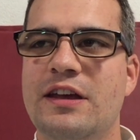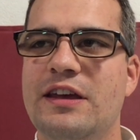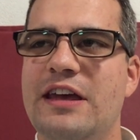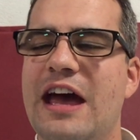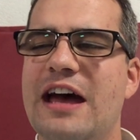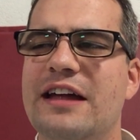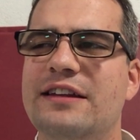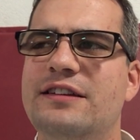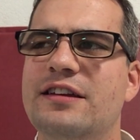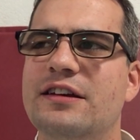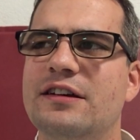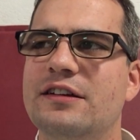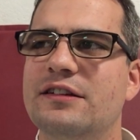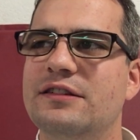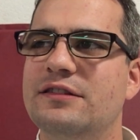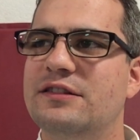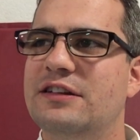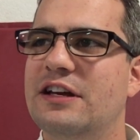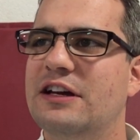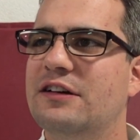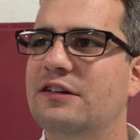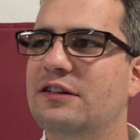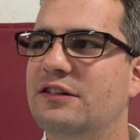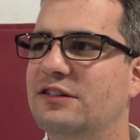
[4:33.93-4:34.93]
Yeah, Dylan.
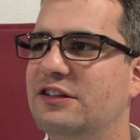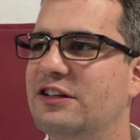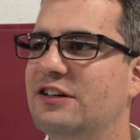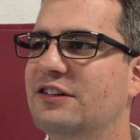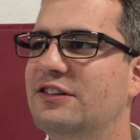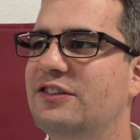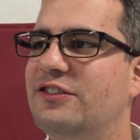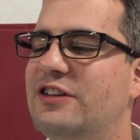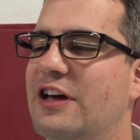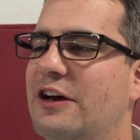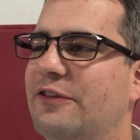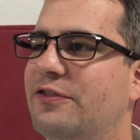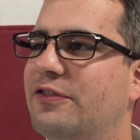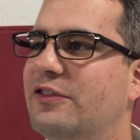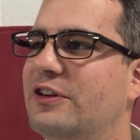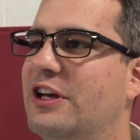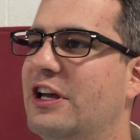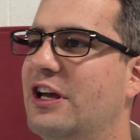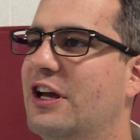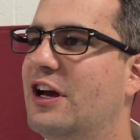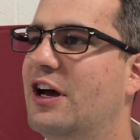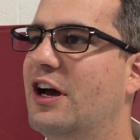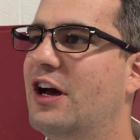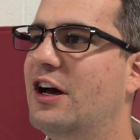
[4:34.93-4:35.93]
Dylan's
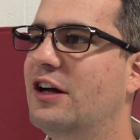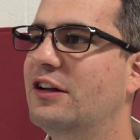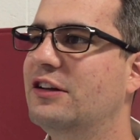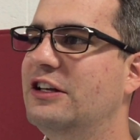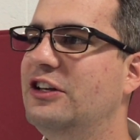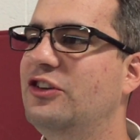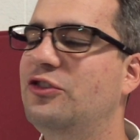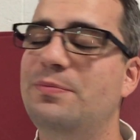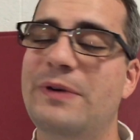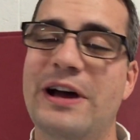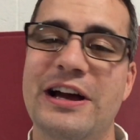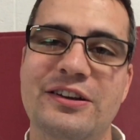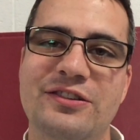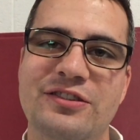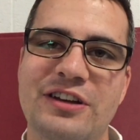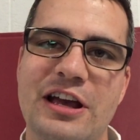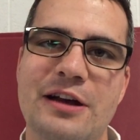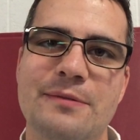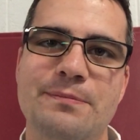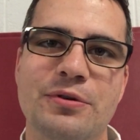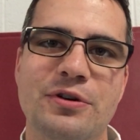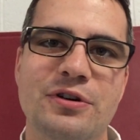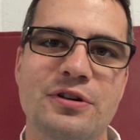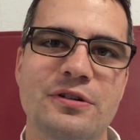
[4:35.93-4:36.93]
definitely uh, leads by
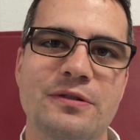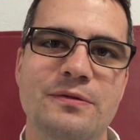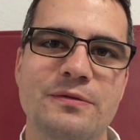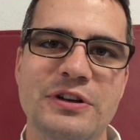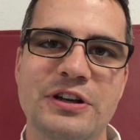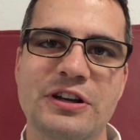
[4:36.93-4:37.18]
example.